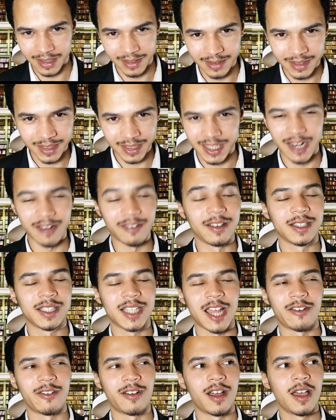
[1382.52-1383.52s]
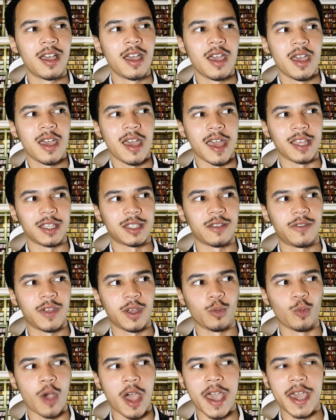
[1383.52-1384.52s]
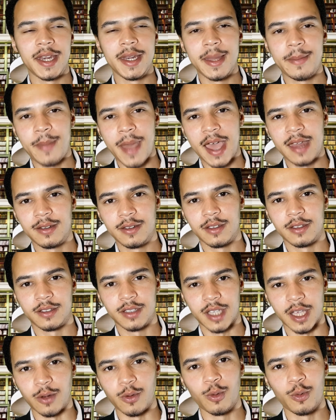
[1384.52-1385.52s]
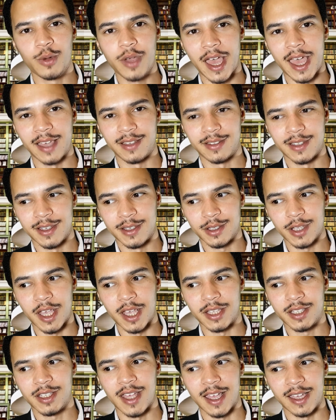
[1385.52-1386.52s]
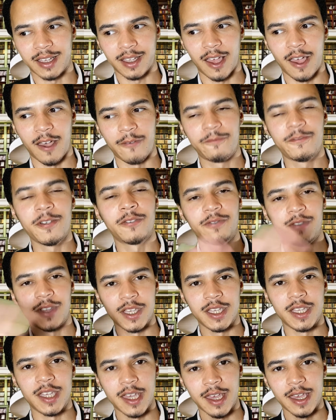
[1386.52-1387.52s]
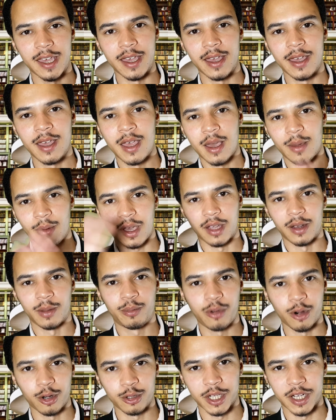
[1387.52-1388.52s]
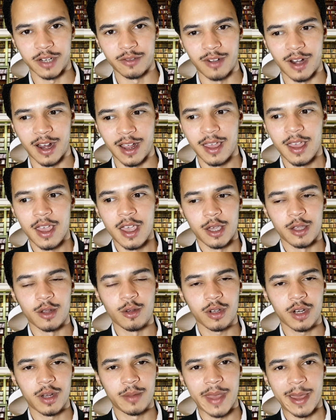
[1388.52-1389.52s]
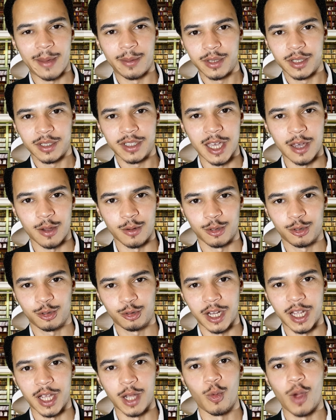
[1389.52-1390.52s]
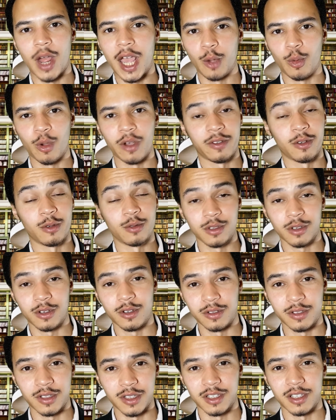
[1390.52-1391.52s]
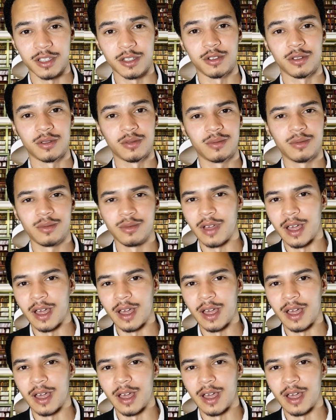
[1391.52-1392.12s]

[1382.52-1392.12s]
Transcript: and etc., it's a thing where independence in all cases is like a 50-year kind of project, right? You're not going to be able to tell straight away whether it was a good decision,